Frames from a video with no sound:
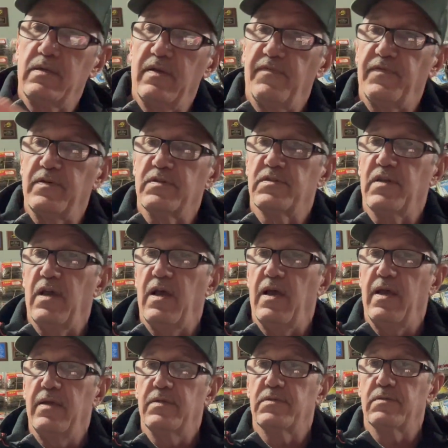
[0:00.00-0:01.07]
different
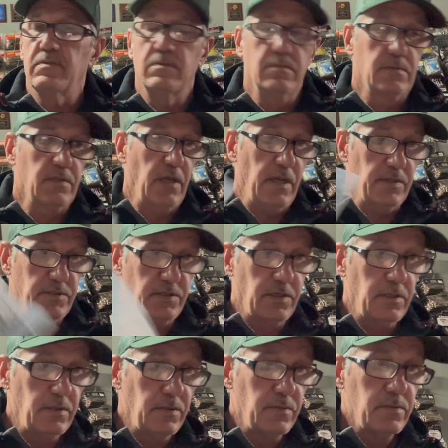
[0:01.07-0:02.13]
size, size
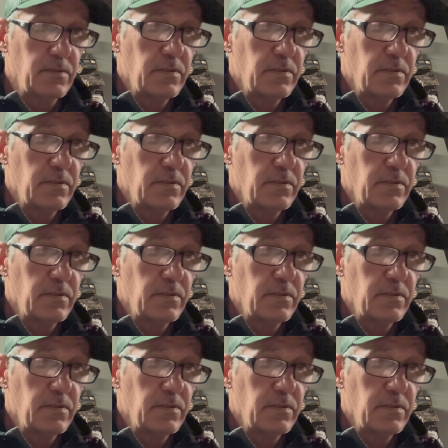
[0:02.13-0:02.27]
2.